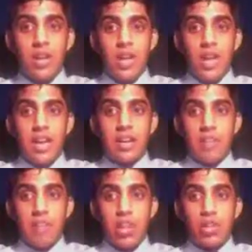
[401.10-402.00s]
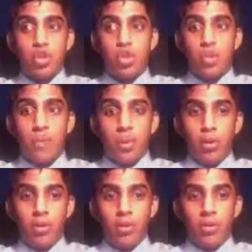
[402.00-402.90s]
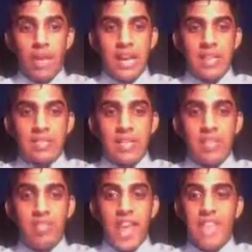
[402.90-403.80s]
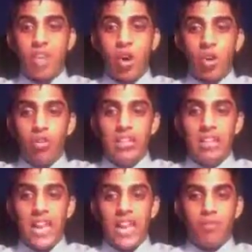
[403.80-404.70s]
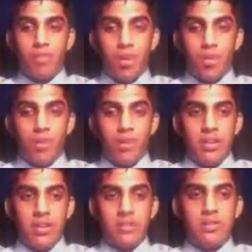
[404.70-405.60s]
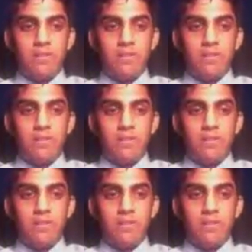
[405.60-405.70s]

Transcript: and make sure you build your own case. That's all the negative rebuttal is.